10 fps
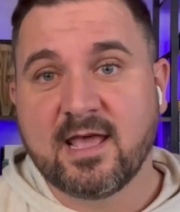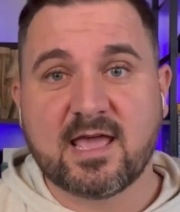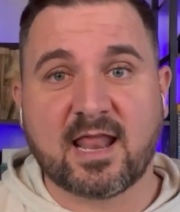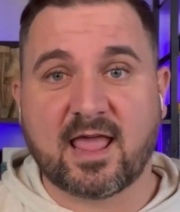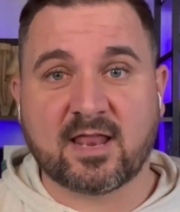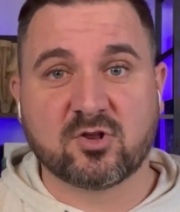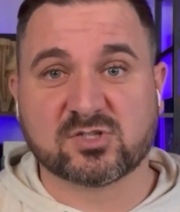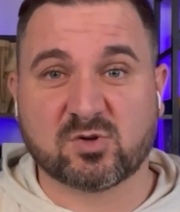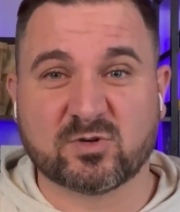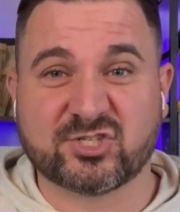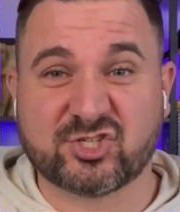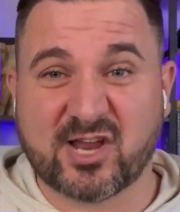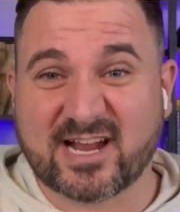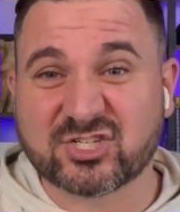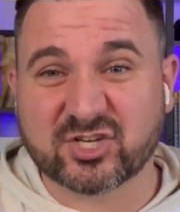And there's a
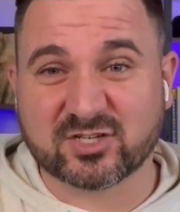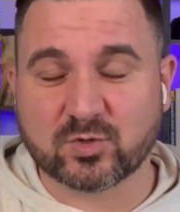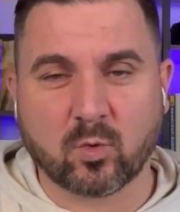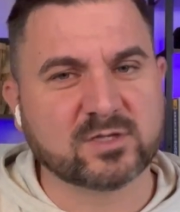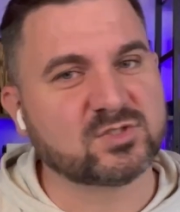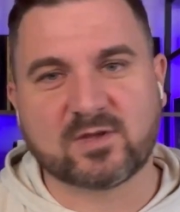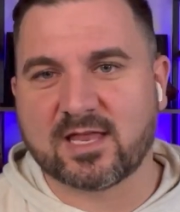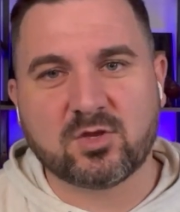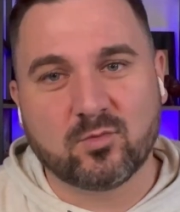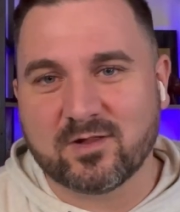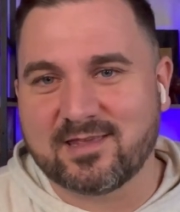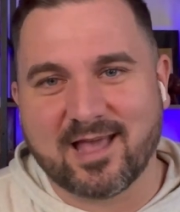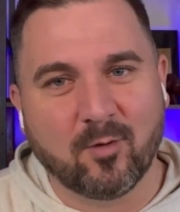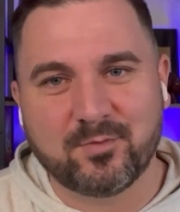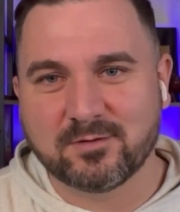rejection towards you. Can you really
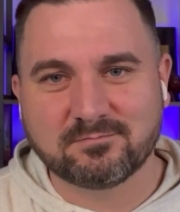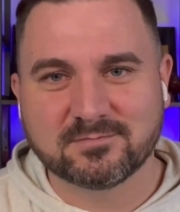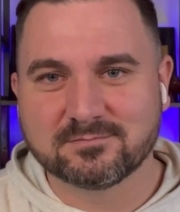help them?